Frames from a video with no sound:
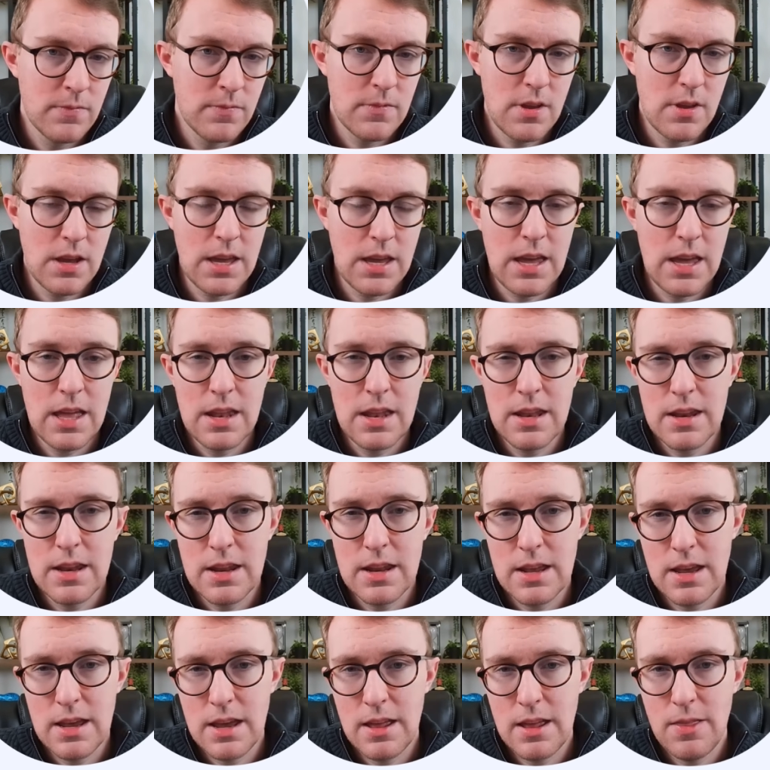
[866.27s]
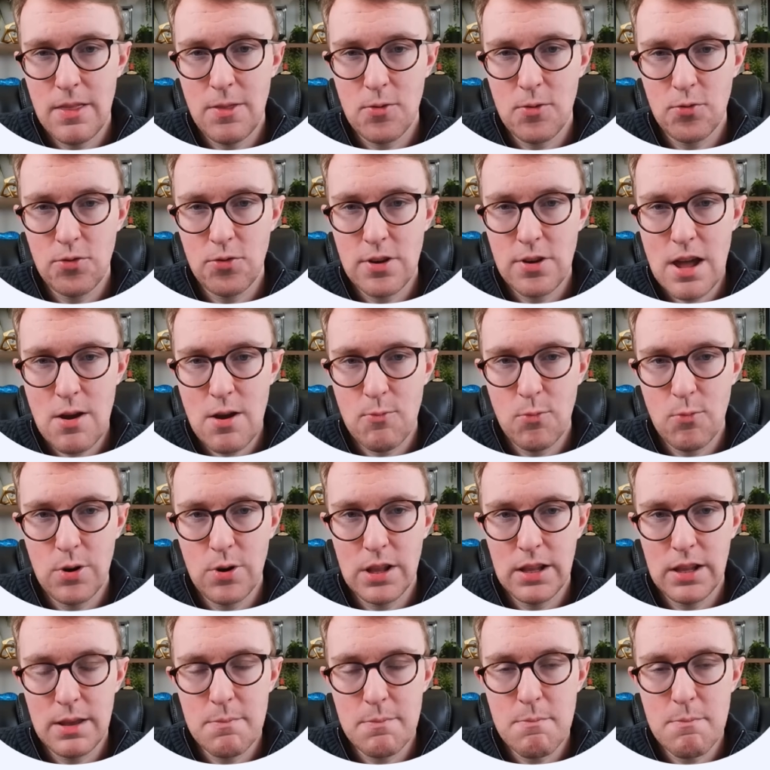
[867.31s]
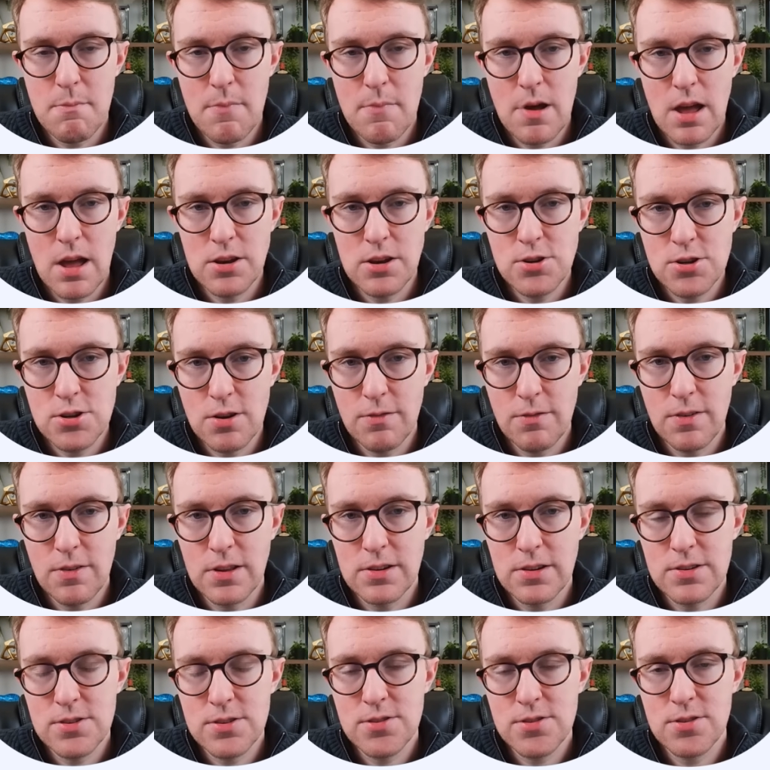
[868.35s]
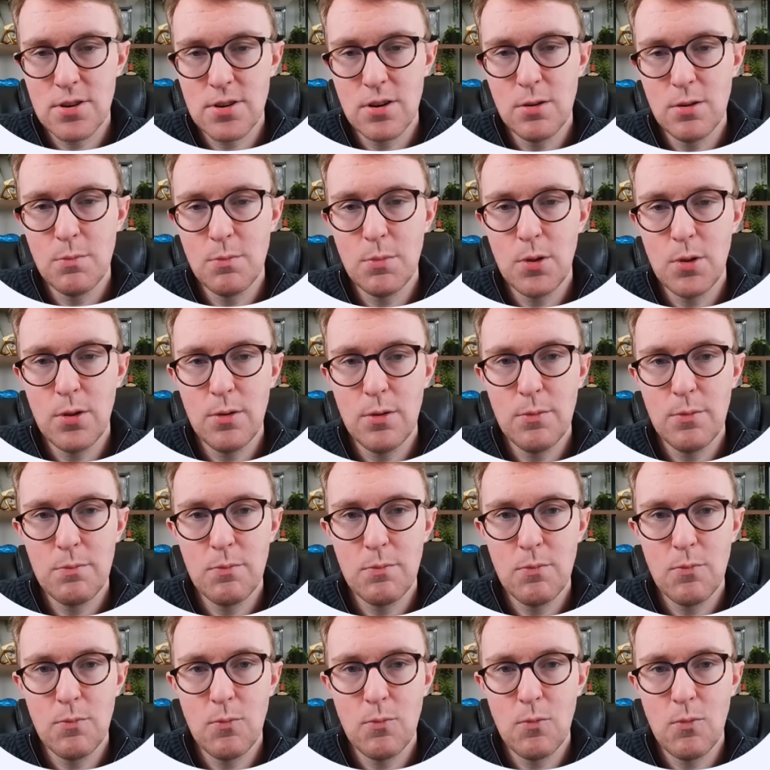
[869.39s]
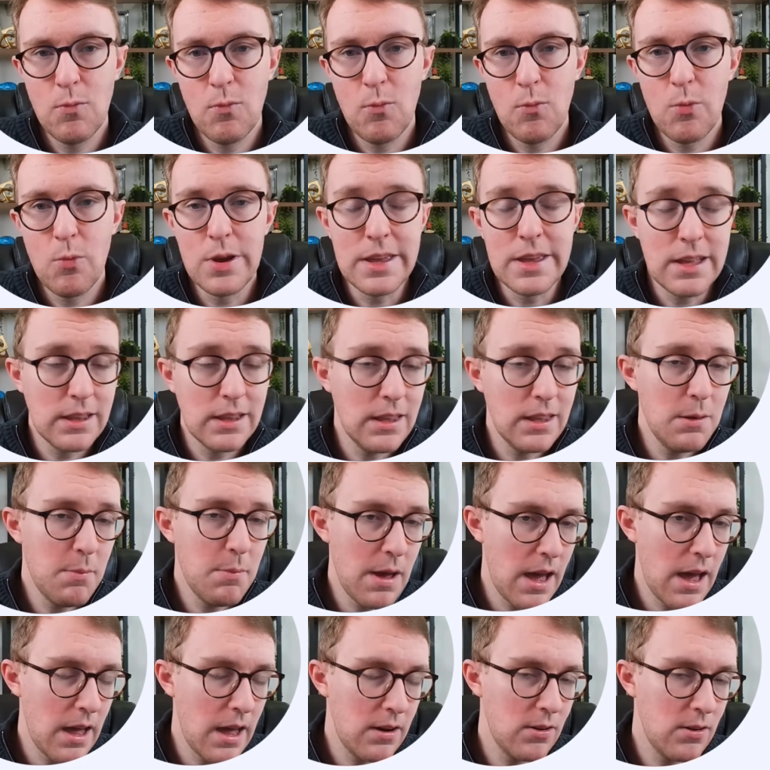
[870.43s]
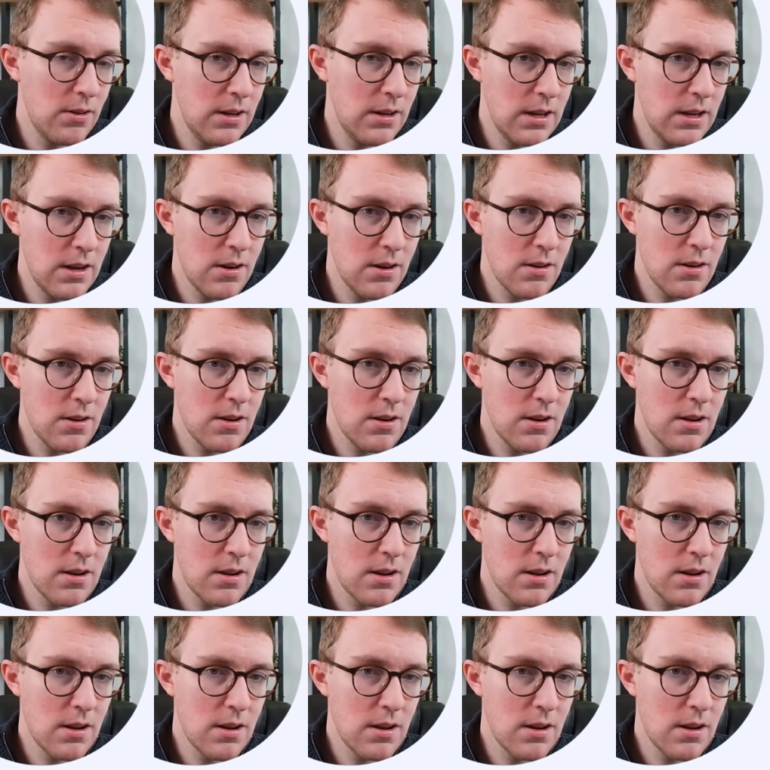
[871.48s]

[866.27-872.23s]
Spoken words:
Again, there's not really much of a discernible weekly pattern here,